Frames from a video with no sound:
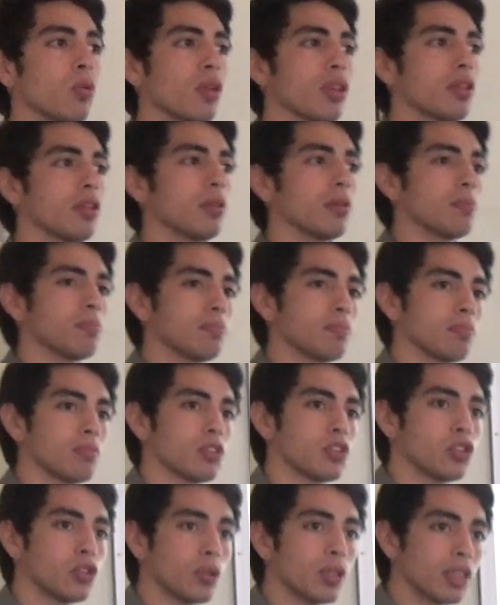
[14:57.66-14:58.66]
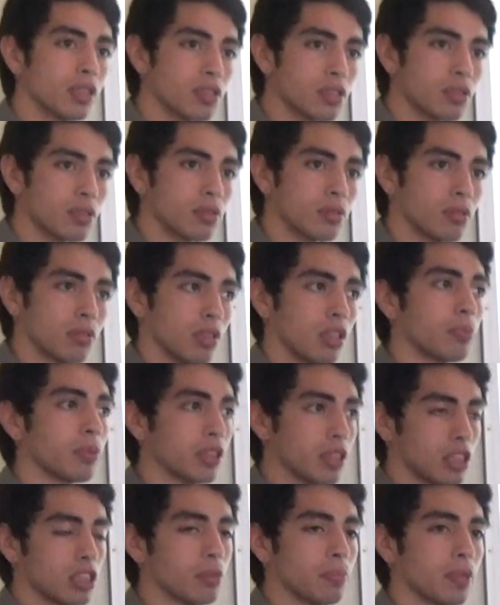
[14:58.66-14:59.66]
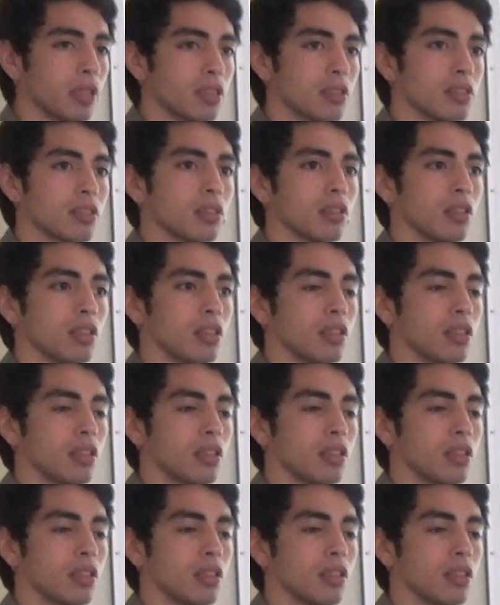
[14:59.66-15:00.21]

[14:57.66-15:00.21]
what the students, the participants,